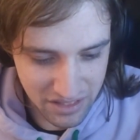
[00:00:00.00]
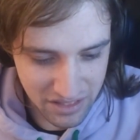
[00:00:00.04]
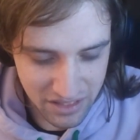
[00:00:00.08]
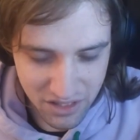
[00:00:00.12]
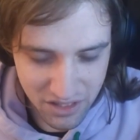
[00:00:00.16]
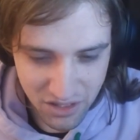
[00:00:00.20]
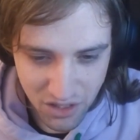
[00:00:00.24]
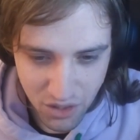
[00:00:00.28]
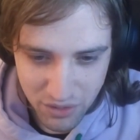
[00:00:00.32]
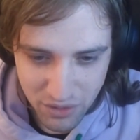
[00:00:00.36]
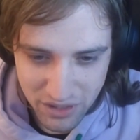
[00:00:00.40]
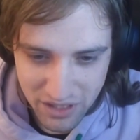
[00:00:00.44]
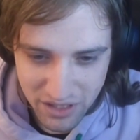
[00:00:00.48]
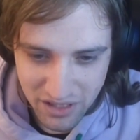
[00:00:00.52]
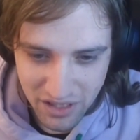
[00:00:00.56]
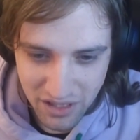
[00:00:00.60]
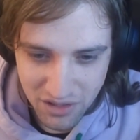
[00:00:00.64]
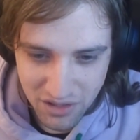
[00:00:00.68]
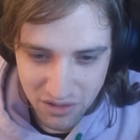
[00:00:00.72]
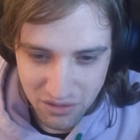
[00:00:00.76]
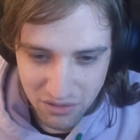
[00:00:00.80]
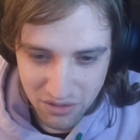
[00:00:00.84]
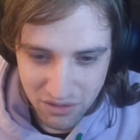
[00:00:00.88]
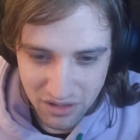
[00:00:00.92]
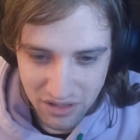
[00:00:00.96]
This show was
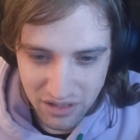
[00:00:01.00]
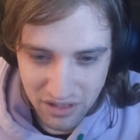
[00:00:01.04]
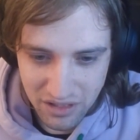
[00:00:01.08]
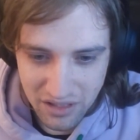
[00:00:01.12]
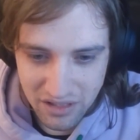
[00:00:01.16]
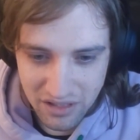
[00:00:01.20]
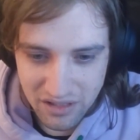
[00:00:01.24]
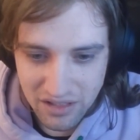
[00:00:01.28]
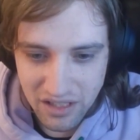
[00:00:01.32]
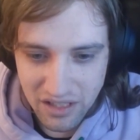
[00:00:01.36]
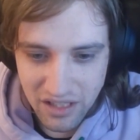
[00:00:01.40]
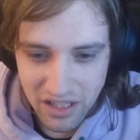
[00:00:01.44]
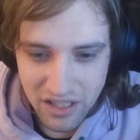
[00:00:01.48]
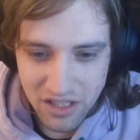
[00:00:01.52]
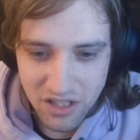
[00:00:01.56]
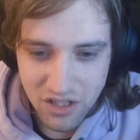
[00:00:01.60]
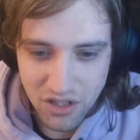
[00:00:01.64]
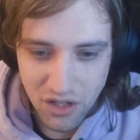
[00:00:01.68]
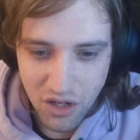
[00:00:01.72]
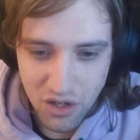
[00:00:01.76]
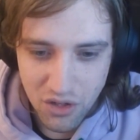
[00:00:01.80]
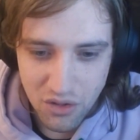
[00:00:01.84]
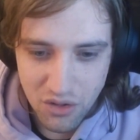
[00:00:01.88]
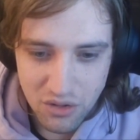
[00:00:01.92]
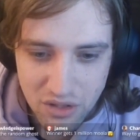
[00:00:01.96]
scheduled. The next
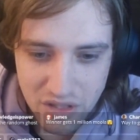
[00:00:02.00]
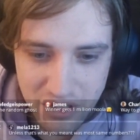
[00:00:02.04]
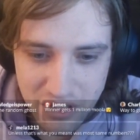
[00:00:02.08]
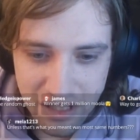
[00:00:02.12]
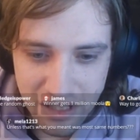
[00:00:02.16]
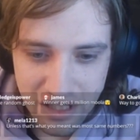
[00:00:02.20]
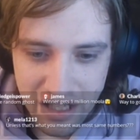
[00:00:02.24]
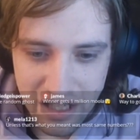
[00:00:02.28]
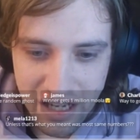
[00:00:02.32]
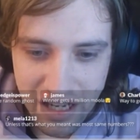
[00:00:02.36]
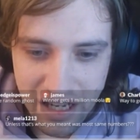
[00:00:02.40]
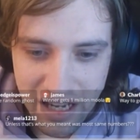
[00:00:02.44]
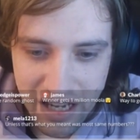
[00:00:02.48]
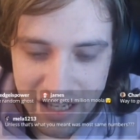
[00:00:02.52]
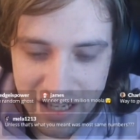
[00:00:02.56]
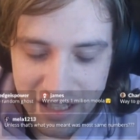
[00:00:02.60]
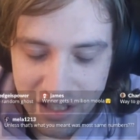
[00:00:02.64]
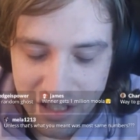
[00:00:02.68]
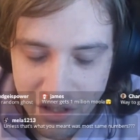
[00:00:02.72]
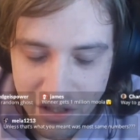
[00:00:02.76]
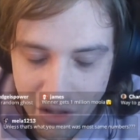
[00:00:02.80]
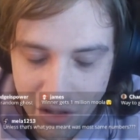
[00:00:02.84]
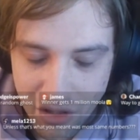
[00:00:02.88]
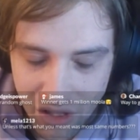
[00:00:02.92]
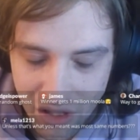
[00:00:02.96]
show
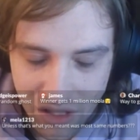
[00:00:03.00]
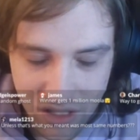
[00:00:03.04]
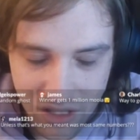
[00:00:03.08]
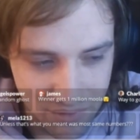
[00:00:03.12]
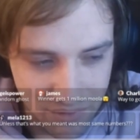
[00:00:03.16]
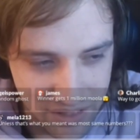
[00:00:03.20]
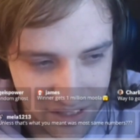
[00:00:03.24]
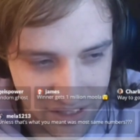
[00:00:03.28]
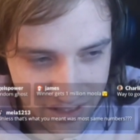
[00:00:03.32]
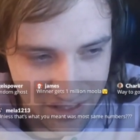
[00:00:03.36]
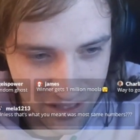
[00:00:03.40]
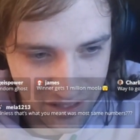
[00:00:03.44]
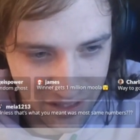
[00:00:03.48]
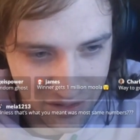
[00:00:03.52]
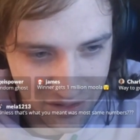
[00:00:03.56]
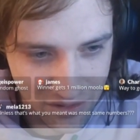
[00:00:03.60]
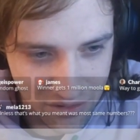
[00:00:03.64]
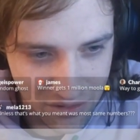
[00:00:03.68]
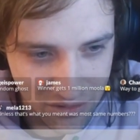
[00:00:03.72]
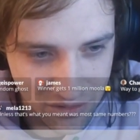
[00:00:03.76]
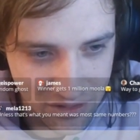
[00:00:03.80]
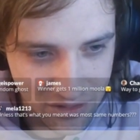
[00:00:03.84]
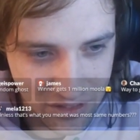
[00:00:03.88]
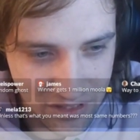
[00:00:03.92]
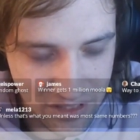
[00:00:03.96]
is not going to be
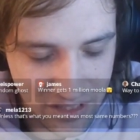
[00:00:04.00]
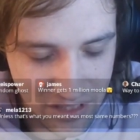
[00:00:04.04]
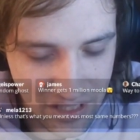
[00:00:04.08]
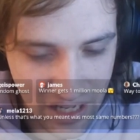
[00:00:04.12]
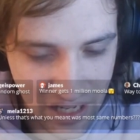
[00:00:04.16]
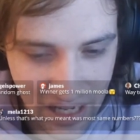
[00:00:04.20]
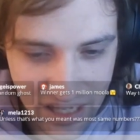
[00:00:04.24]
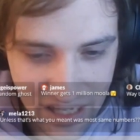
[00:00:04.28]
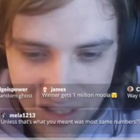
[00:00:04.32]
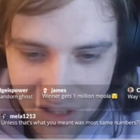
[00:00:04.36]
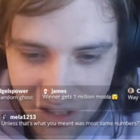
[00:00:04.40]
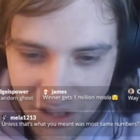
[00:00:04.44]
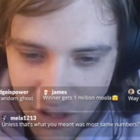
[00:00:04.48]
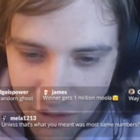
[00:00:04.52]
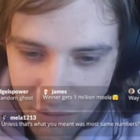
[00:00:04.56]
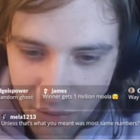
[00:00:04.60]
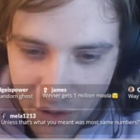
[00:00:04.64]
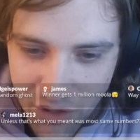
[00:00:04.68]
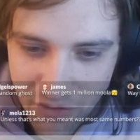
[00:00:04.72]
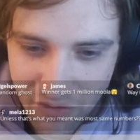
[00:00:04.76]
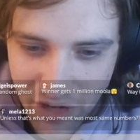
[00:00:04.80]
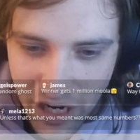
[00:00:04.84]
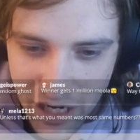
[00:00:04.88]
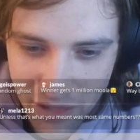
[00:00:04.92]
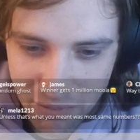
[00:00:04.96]
scheduled. At some
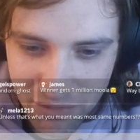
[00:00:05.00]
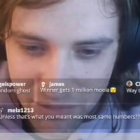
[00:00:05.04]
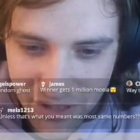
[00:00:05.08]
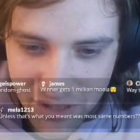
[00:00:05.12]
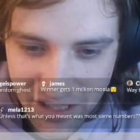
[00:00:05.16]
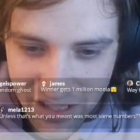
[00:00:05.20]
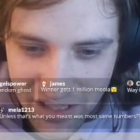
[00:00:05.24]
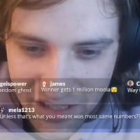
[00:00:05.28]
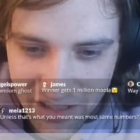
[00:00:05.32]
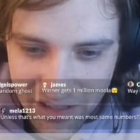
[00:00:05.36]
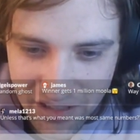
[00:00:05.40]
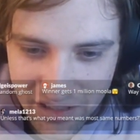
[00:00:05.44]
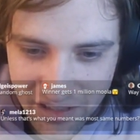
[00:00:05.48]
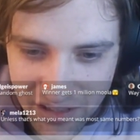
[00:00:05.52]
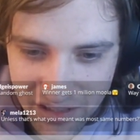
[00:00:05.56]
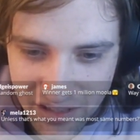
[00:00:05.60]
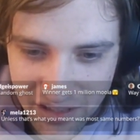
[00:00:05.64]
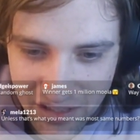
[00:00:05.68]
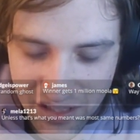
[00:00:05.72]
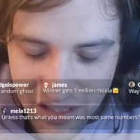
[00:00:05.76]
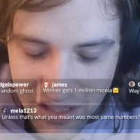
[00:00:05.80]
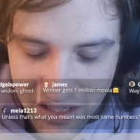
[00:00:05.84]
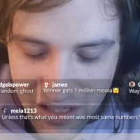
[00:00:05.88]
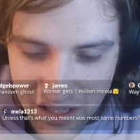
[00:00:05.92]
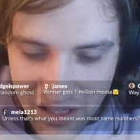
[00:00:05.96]
point random today,
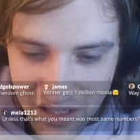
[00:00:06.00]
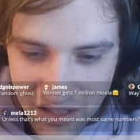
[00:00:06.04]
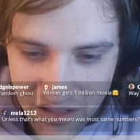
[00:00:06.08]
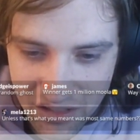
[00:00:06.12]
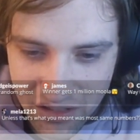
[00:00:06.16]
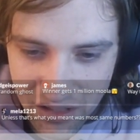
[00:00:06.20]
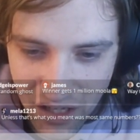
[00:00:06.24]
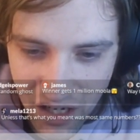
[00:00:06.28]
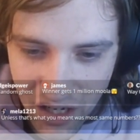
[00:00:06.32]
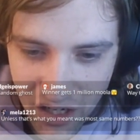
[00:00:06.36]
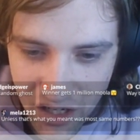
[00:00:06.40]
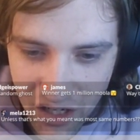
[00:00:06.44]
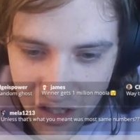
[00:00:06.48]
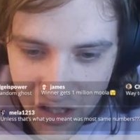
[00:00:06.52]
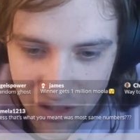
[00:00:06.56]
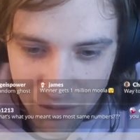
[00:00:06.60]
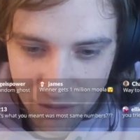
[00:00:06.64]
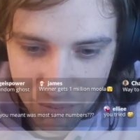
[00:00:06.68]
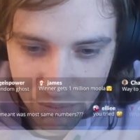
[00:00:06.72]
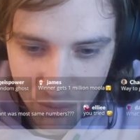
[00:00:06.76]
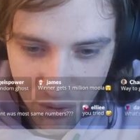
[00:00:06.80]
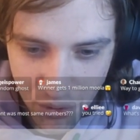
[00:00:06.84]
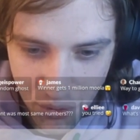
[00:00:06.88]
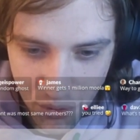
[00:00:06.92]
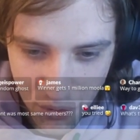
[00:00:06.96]

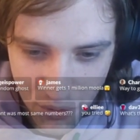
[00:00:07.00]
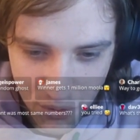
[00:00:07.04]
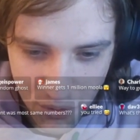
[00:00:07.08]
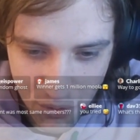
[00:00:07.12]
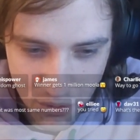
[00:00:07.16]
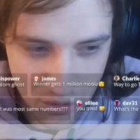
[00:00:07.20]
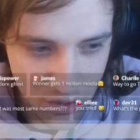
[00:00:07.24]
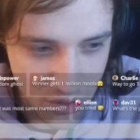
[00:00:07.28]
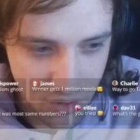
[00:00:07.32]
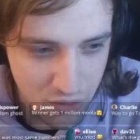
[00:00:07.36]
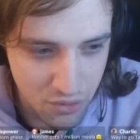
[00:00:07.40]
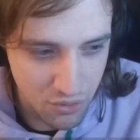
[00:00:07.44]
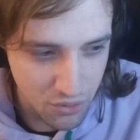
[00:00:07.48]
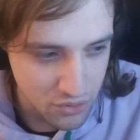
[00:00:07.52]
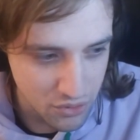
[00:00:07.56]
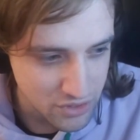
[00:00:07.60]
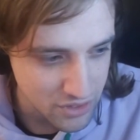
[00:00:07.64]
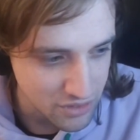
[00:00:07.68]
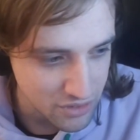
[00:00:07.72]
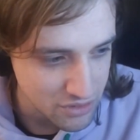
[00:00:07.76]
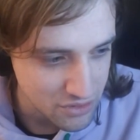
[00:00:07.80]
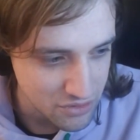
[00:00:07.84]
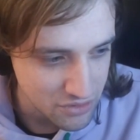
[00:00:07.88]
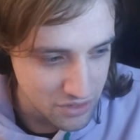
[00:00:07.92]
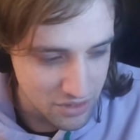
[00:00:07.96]
uh, Paul, who
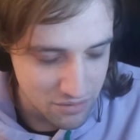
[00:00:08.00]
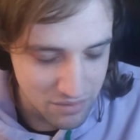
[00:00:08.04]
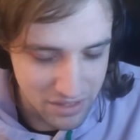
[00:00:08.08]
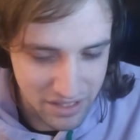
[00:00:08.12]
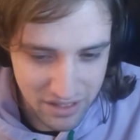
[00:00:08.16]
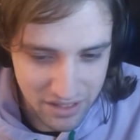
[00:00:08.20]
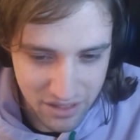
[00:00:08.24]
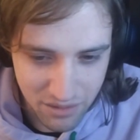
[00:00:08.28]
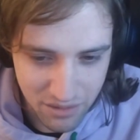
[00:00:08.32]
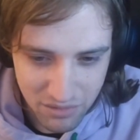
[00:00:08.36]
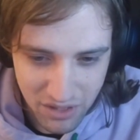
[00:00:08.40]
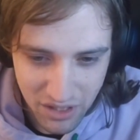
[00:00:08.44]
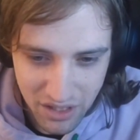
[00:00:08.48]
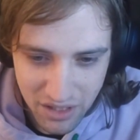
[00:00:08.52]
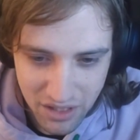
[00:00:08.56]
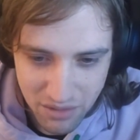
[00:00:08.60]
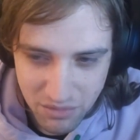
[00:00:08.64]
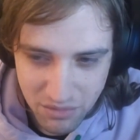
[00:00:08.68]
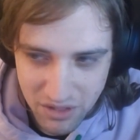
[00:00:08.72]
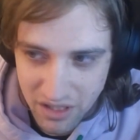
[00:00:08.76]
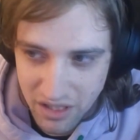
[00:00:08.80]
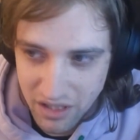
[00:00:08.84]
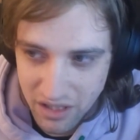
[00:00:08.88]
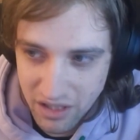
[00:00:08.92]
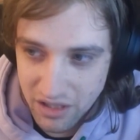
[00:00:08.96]
also streams here
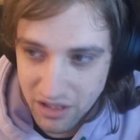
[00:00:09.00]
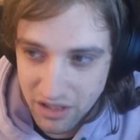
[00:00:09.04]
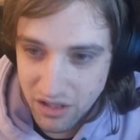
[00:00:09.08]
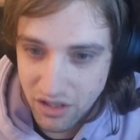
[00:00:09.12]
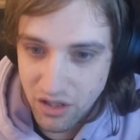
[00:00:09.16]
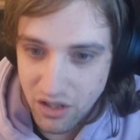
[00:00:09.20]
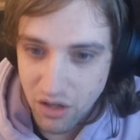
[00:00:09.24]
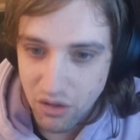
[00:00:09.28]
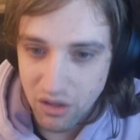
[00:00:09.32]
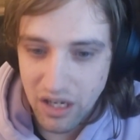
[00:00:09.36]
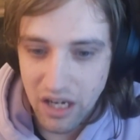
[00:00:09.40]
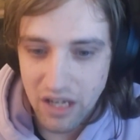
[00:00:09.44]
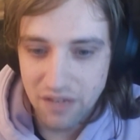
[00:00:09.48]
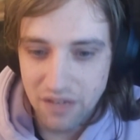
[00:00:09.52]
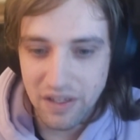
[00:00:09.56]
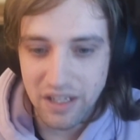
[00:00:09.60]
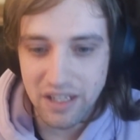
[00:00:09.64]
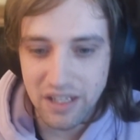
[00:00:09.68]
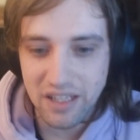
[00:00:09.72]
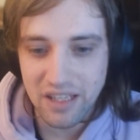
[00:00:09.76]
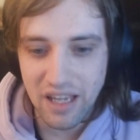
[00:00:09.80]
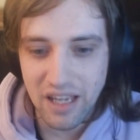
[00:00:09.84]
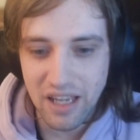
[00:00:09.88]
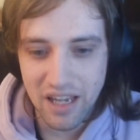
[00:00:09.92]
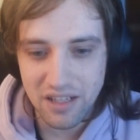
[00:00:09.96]
sometimes, is going to go live
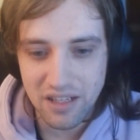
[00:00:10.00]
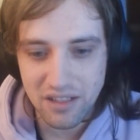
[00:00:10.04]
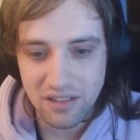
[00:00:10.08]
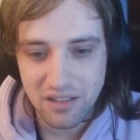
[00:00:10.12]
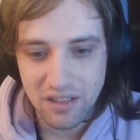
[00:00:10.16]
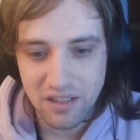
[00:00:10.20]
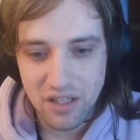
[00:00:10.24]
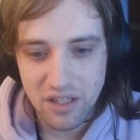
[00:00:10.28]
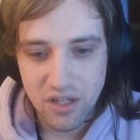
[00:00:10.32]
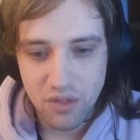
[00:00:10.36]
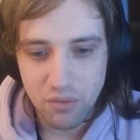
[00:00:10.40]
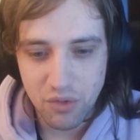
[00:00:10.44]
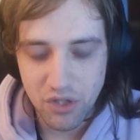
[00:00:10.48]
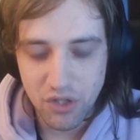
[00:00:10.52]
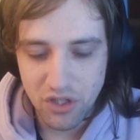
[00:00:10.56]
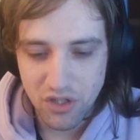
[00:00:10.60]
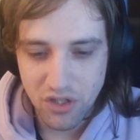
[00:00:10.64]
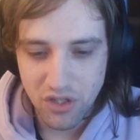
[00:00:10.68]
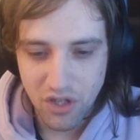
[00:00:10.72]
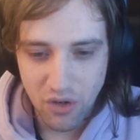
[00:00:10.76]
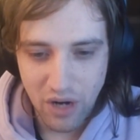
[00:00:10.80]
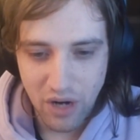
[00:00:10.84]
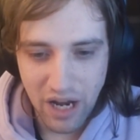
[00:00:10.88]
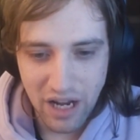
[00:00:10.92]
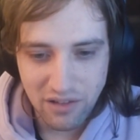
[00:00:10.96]
again with a
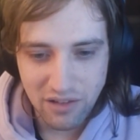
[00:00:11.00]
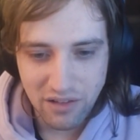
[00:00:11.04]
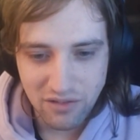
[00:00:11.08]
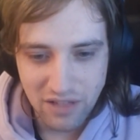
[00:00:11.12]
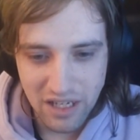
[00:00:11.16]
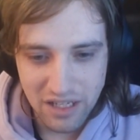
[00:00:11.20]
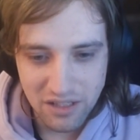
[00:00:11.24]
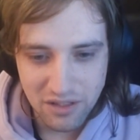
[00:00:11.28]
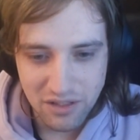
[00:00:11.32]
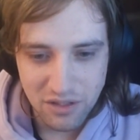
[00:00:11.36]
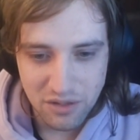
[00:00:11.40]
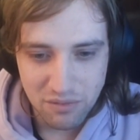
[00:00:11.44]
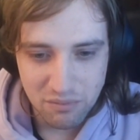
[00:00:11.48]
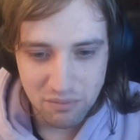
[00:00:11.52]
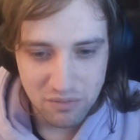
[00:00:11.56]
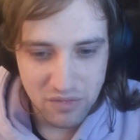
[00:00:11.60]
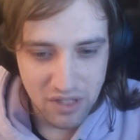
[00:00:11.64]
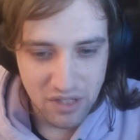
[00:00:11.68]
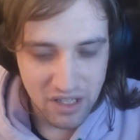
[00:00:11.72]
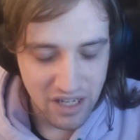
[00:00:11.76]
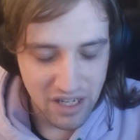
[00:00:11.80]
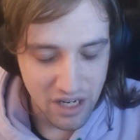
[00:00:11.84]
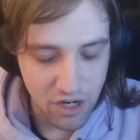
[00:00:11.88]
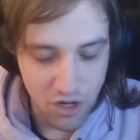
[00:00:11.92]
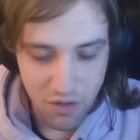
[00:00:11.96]
show at random.
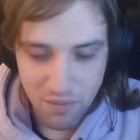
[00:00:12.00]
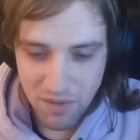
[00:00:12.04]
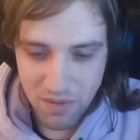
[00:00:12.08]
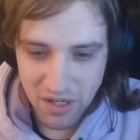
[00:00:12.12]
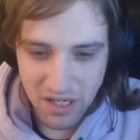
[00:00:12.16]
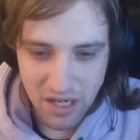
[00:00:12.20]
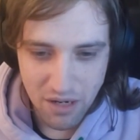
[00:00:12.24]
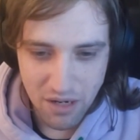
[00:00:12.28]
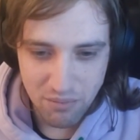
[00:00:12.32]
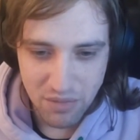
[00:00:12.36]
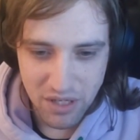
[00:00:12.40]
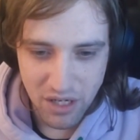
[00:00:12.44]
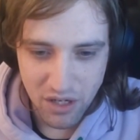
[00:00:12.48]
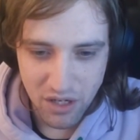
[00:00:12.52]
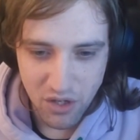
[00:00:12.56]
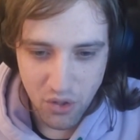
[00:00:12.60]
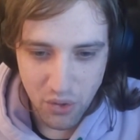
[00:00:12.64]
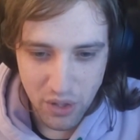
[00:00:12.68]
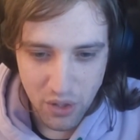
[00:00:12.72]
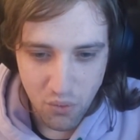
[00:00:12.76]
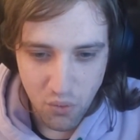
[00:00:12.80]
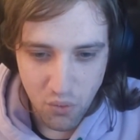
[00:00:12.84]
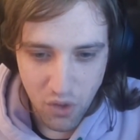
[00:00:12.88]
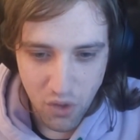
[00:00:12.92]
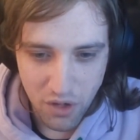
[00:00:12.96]
It will be, again be a
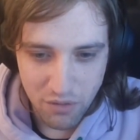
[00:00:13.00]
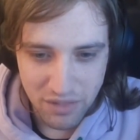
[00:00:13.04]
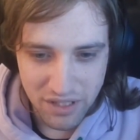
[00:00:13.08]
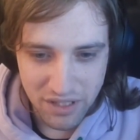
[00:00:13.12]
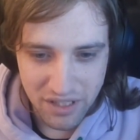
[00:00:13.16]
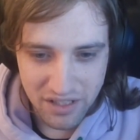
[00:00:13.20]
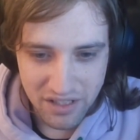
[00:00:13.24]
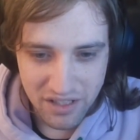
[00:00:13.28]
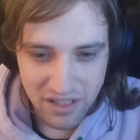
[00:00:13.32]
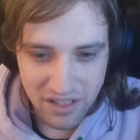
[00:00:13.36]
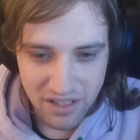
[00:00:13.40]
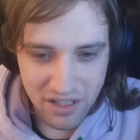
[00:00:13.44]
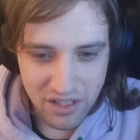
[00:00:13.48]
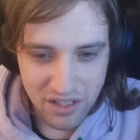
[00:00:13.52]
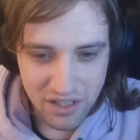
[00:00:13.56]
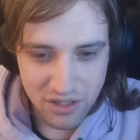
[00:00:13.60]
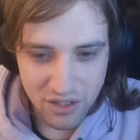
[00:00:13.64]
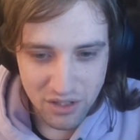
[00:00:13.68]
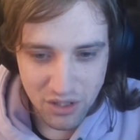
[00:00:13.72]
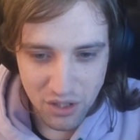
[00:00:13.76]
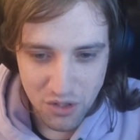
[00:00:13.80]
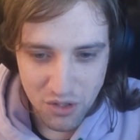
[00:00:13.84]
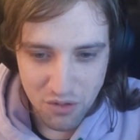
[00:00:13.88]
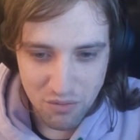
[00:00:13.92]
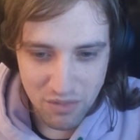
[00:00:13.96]
quick one minute,
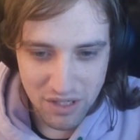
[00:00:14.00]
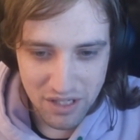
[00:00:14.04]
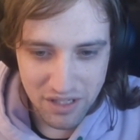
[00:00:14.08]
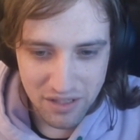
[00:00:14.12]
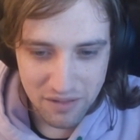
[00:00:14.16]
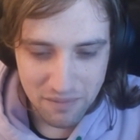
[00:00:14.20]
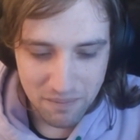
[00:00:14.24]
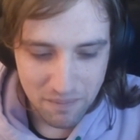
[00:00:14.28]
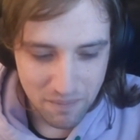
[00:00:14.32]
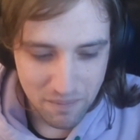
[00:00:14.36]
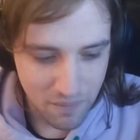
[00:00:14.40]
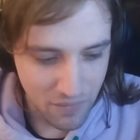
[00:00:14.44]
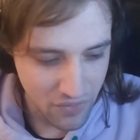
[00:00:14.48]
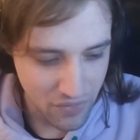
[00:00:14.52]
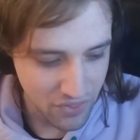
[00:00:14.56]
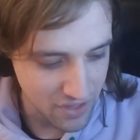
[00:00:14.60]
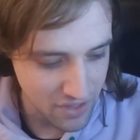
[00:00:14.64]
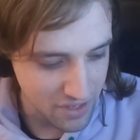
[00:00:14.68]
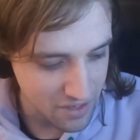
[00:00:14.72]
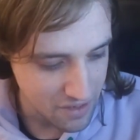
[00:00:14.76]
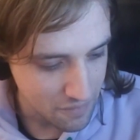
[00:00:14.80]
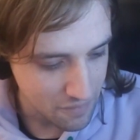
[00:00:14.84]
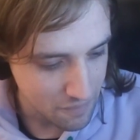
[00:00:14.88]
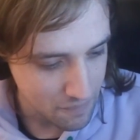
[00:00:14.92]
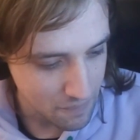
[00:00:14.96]
two minute
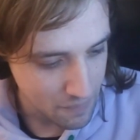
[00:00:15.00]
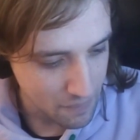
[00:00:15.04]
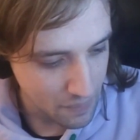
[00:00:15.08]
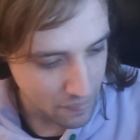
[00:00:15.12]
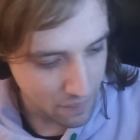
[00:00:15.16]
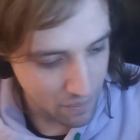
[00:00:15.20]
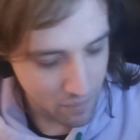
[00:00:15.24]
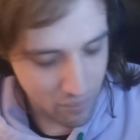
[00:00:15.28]
thing.